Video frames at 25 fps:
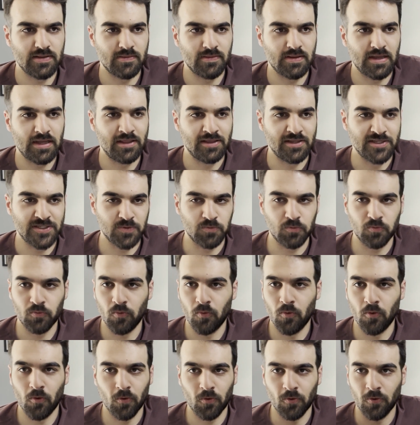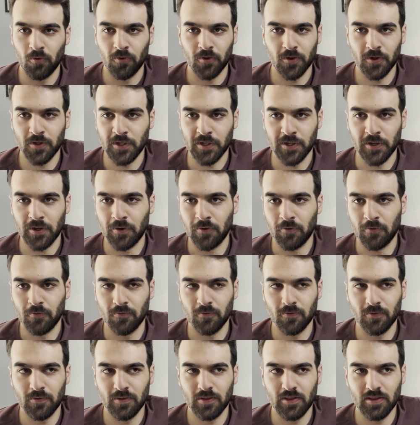in this war,
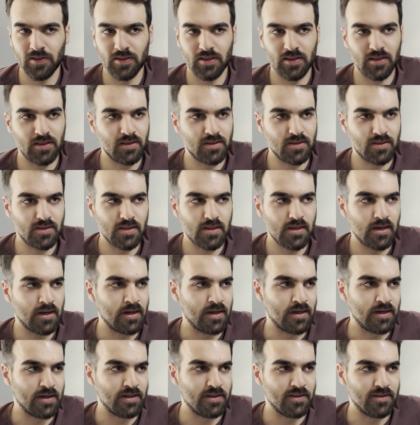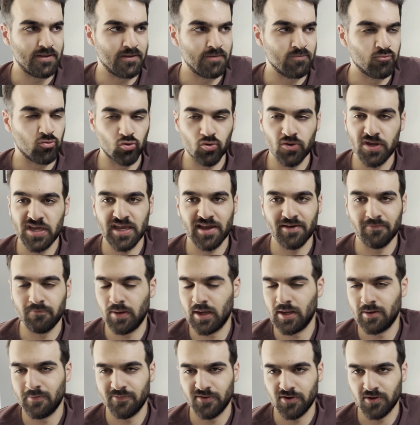the Marie have
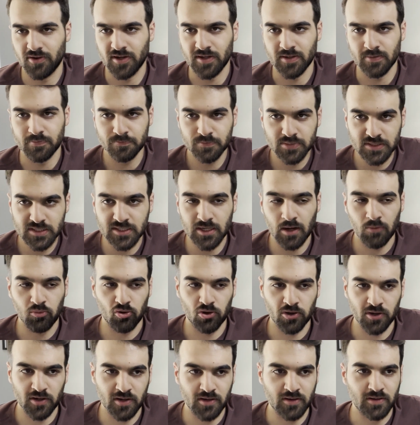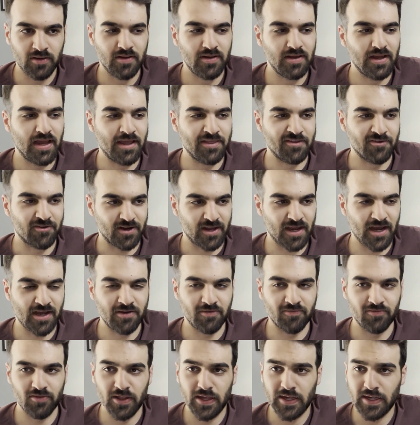been very stubborn, and they're kind
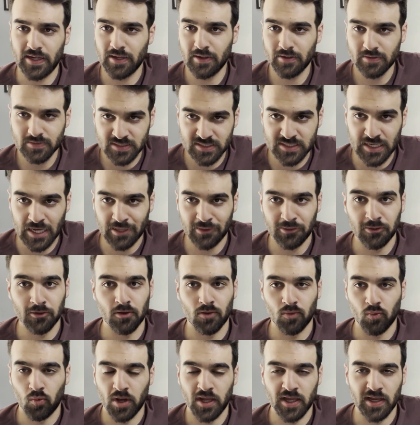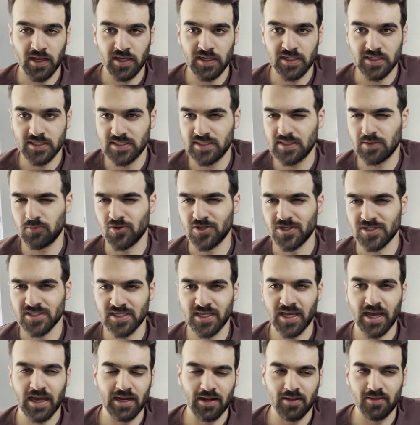of like set in their ways, which has
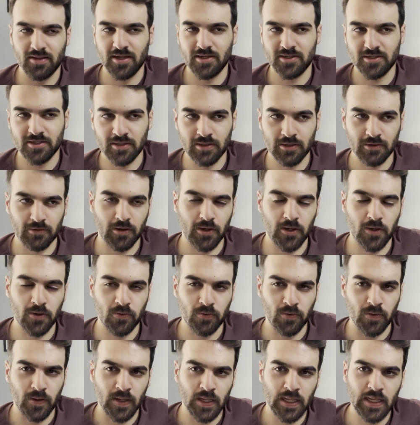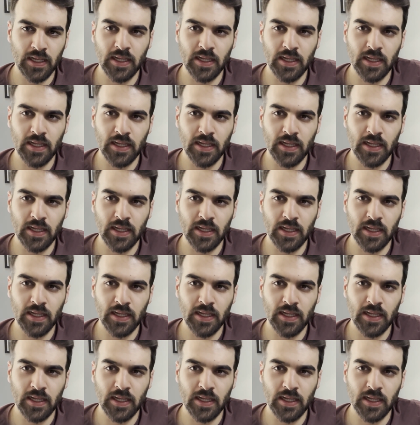kind of led to their own